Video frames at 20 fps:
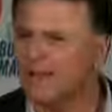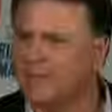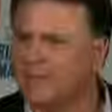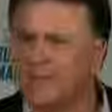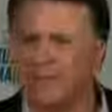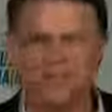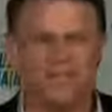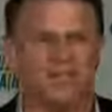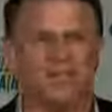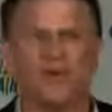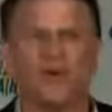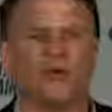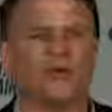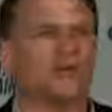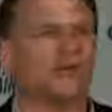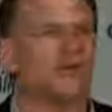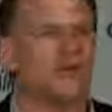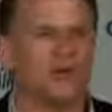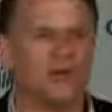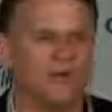People didn't go
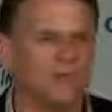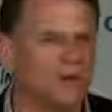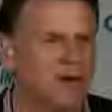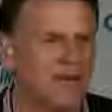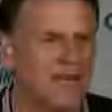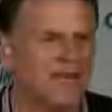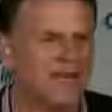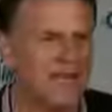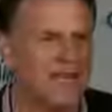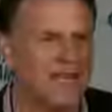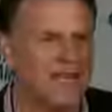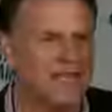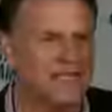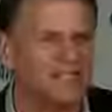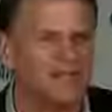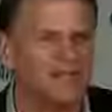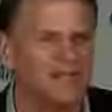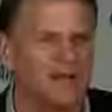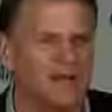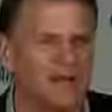to Europe on a
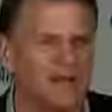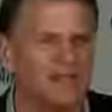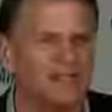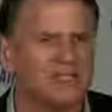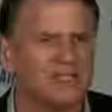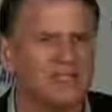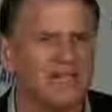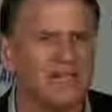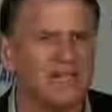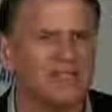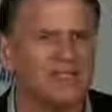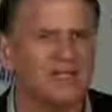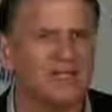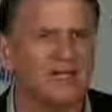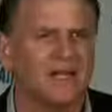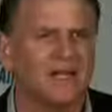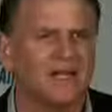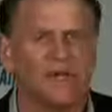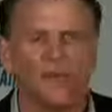vacation, for heaven's sakes.